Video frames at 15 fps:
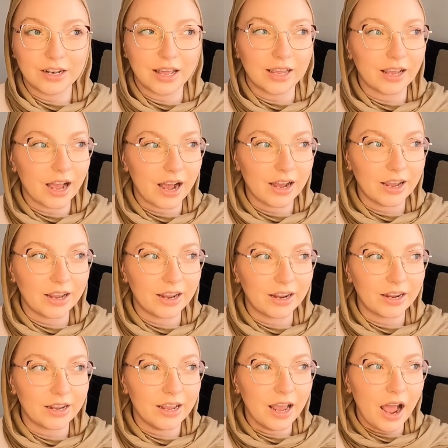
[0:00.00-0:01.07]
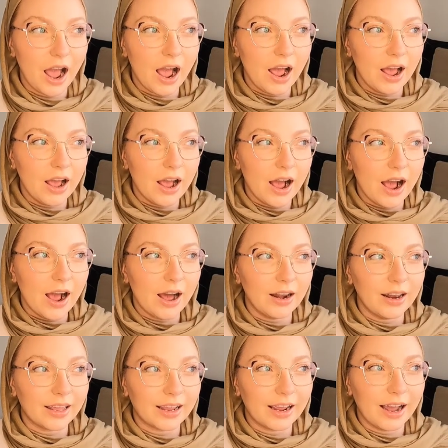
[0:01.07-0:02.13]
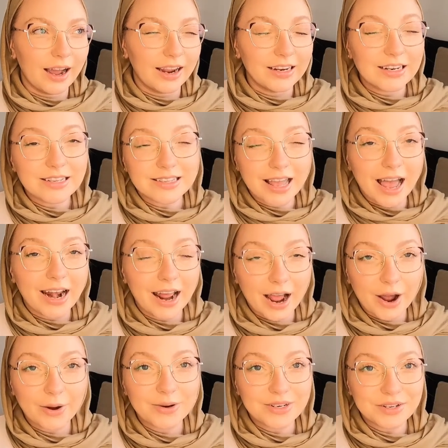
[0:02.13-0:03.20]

Like I understand how